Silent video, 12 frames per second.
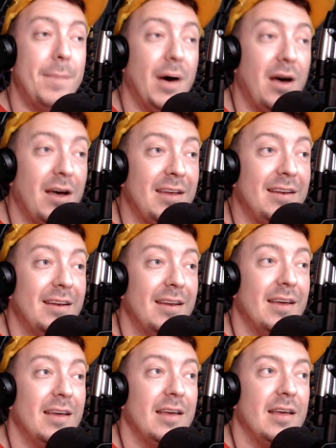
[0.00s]
But
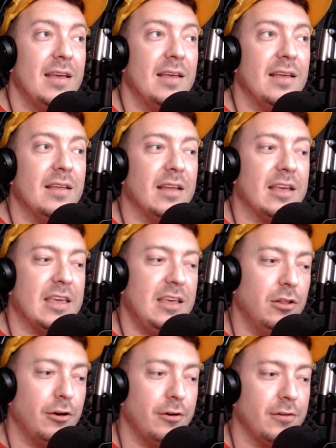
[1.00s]
like
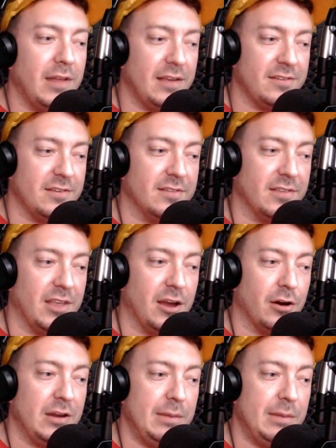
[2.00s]
he learned lessons there.